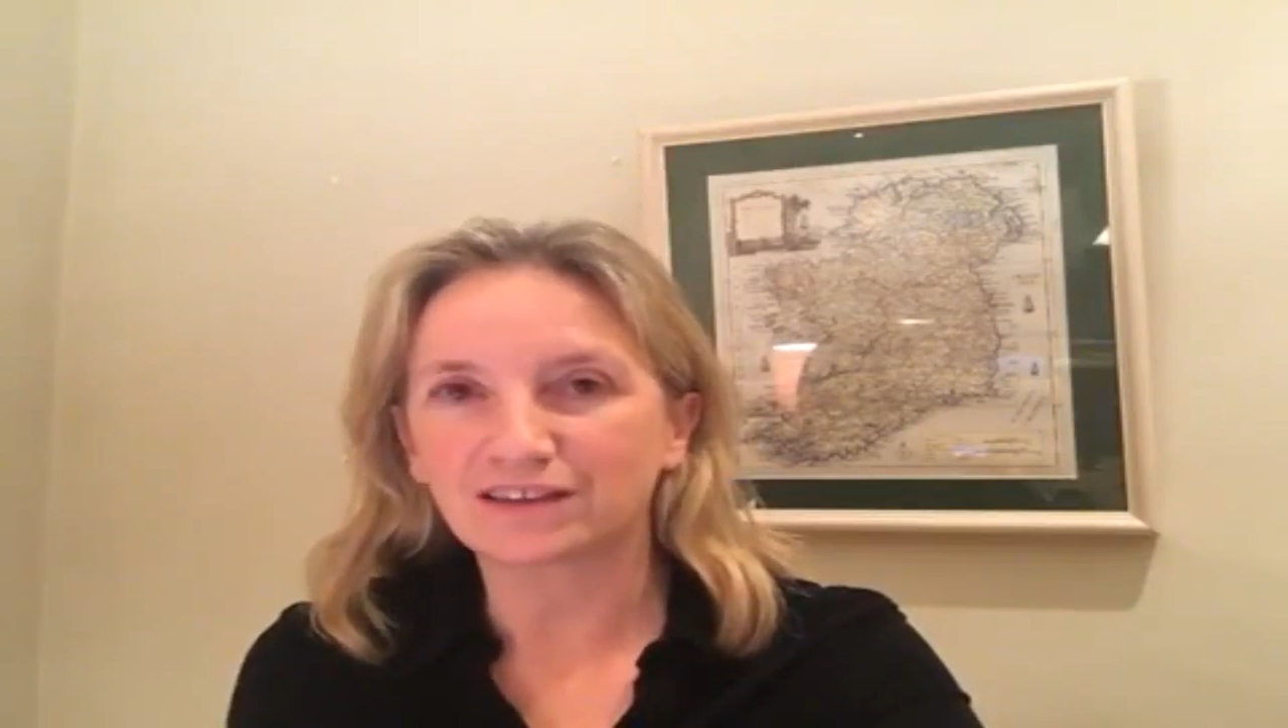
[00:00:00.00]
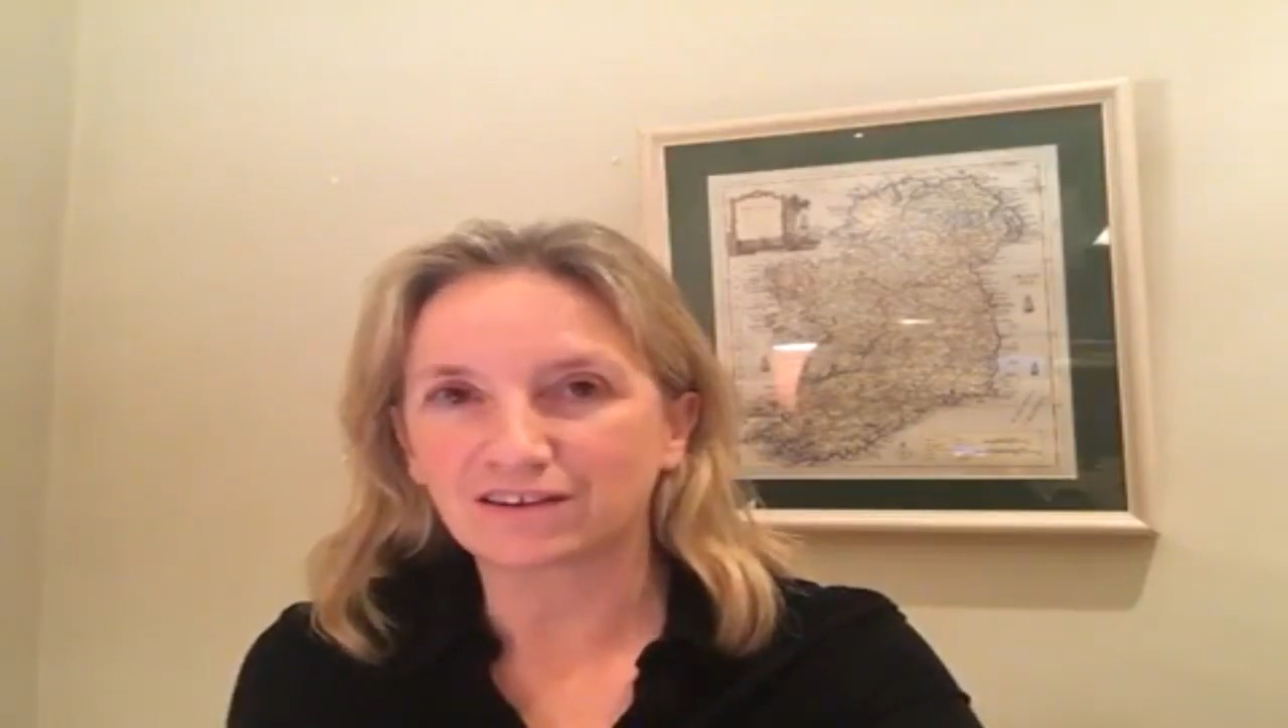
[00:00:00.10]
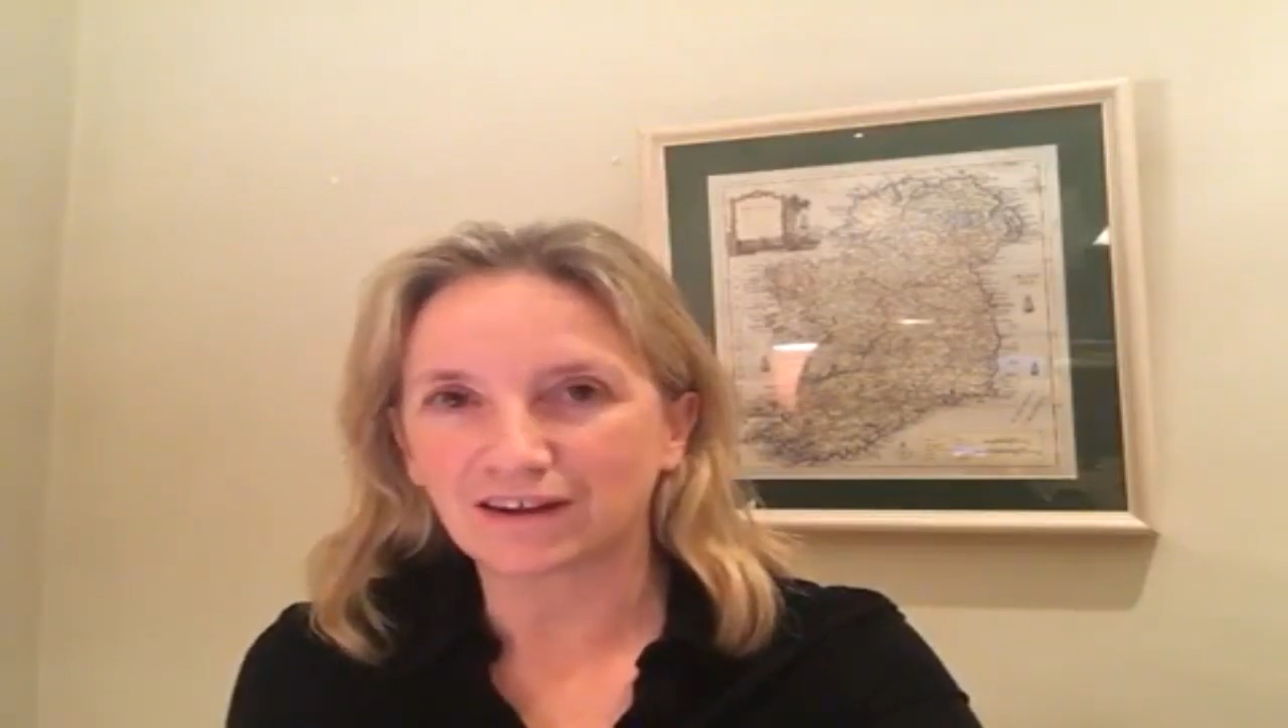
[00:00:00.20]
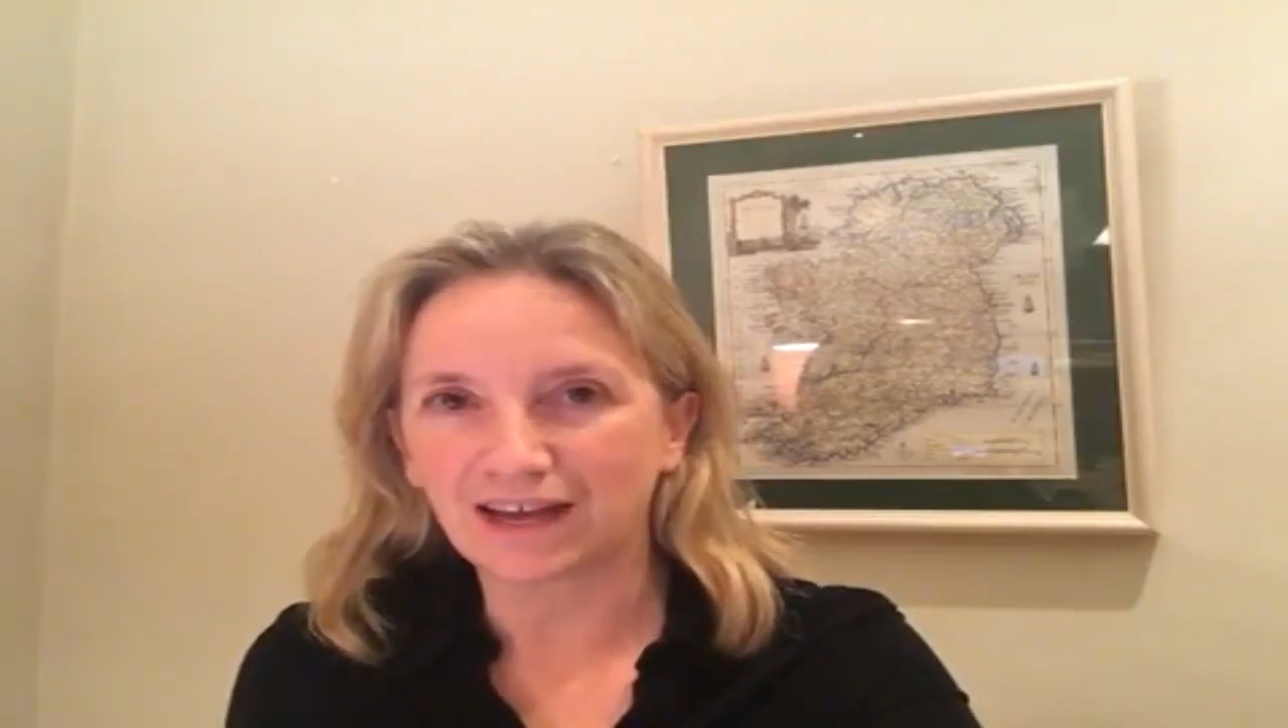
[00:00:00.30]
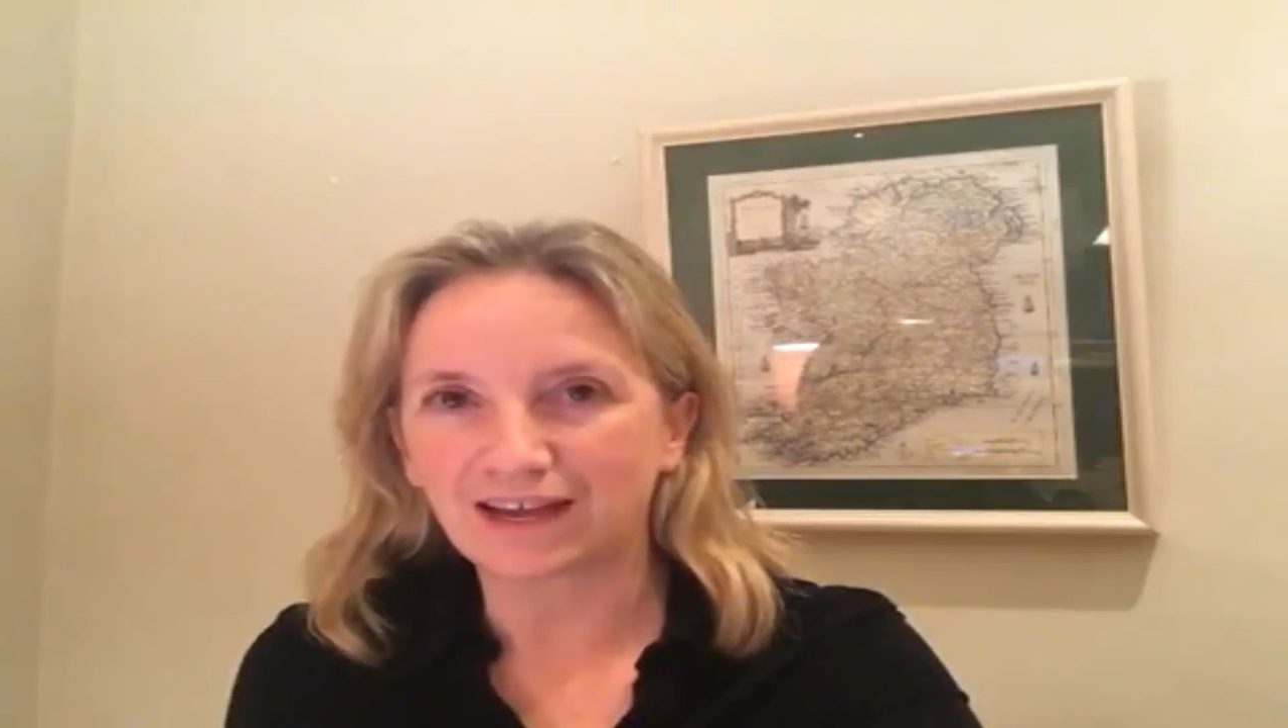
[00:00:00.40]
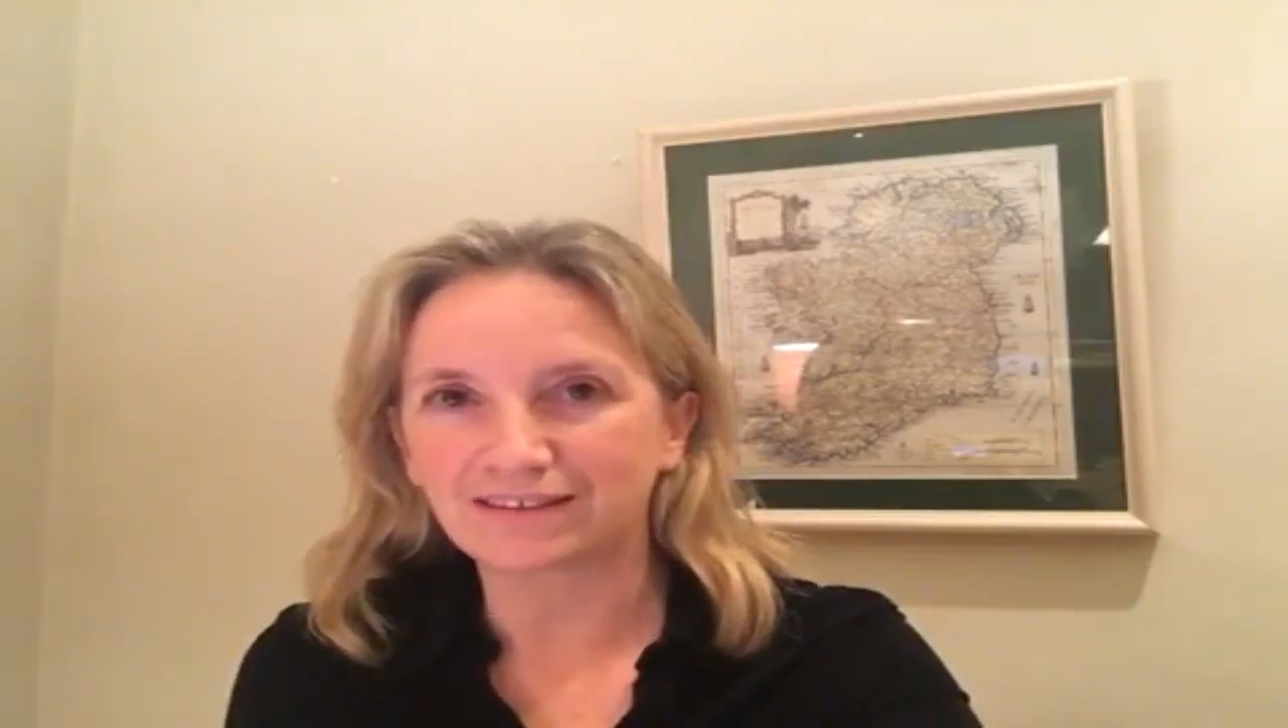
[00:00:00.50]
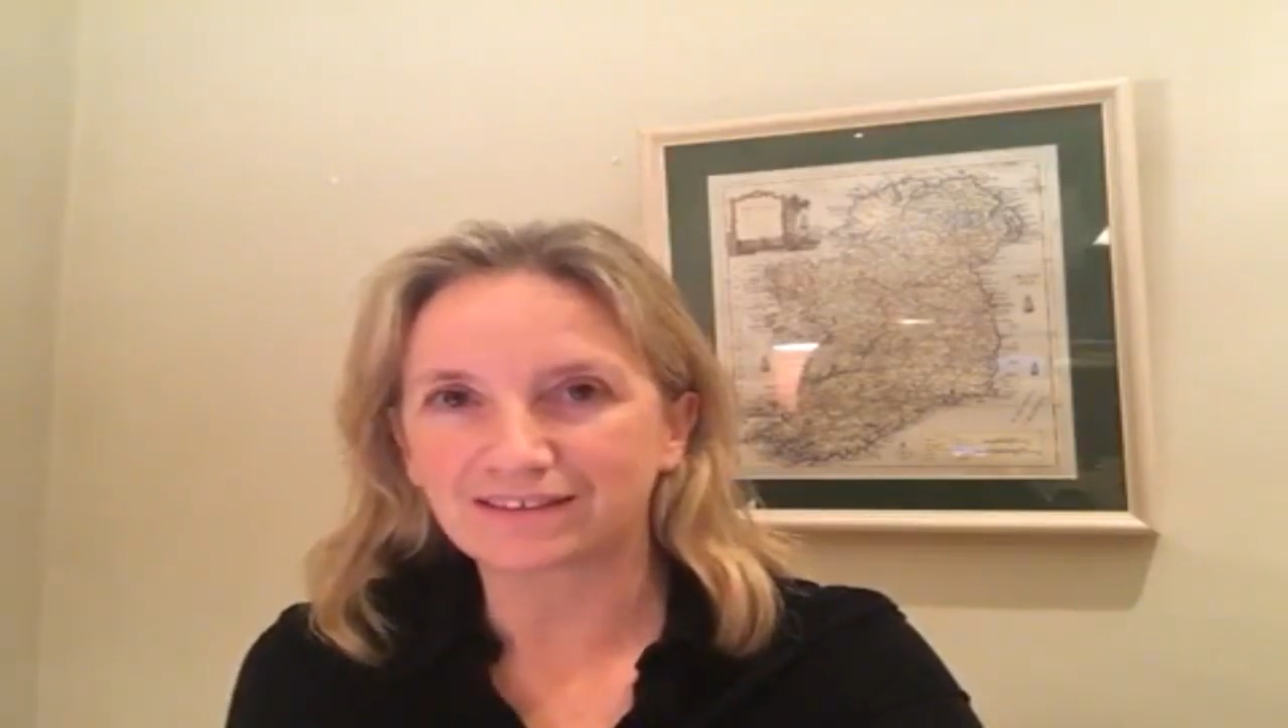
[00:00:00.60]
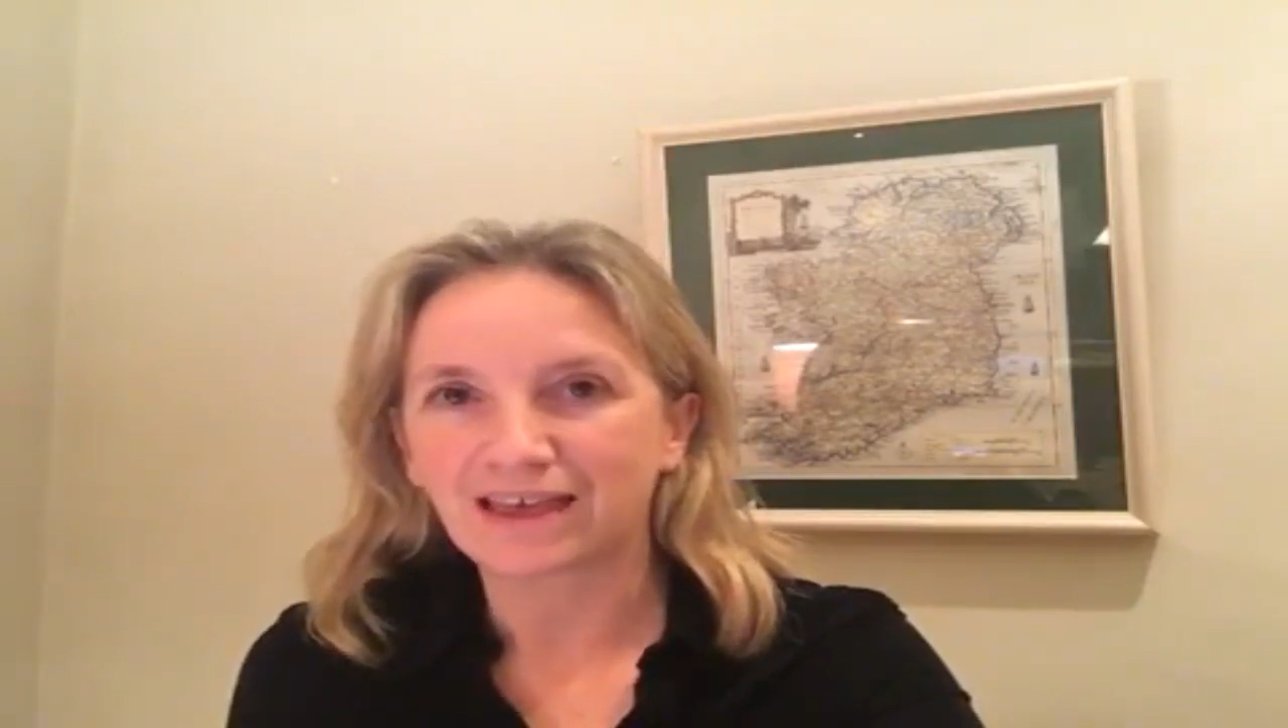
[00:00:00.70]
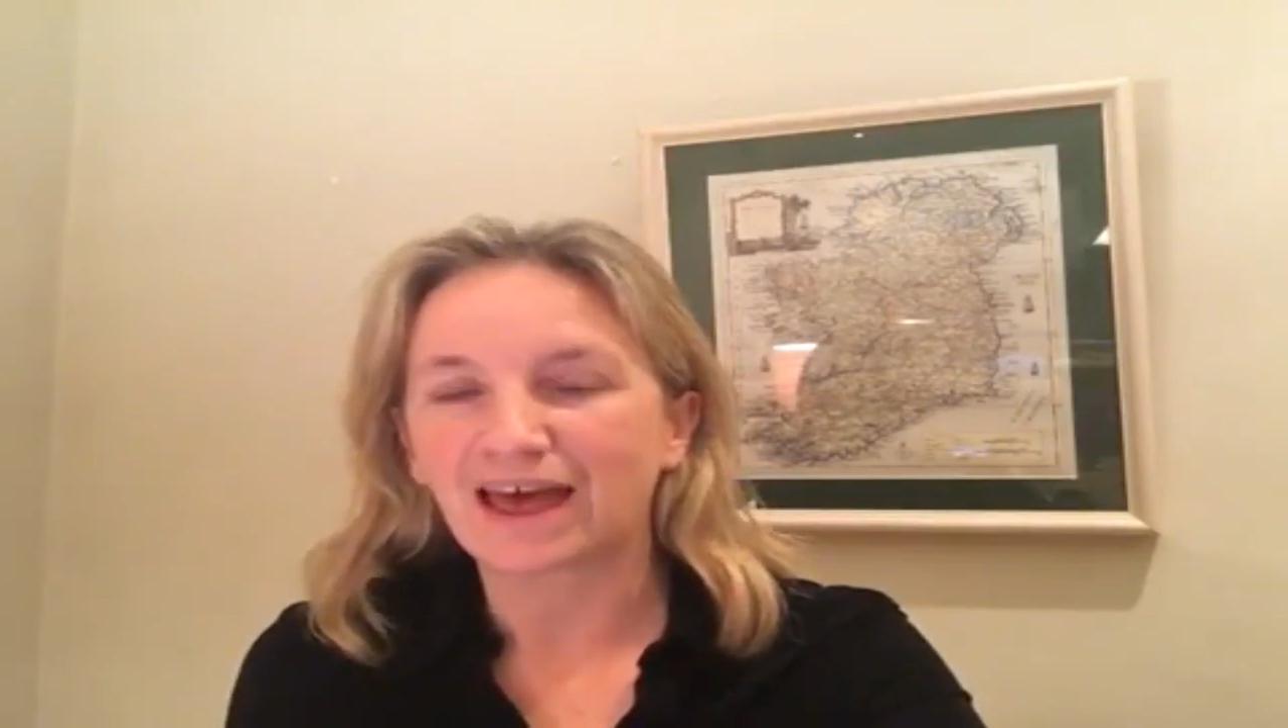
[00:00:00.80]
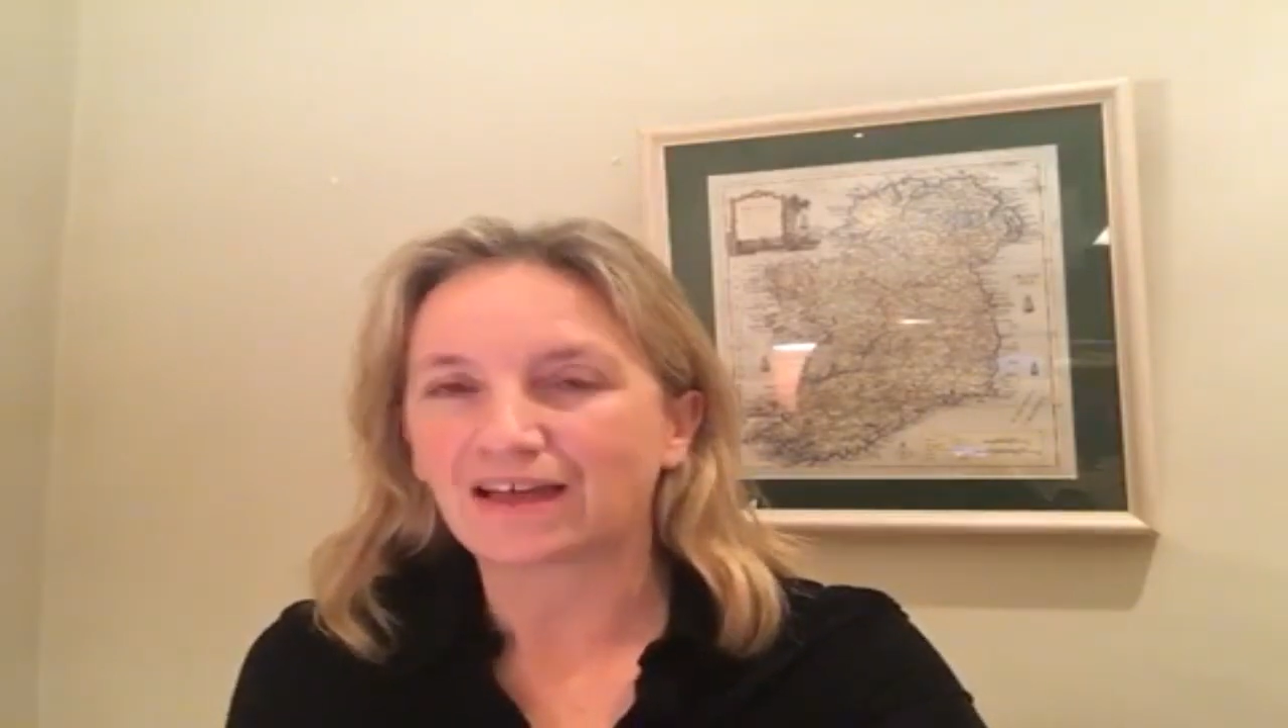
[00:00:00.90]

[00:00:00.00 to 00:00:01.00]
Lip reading: their heads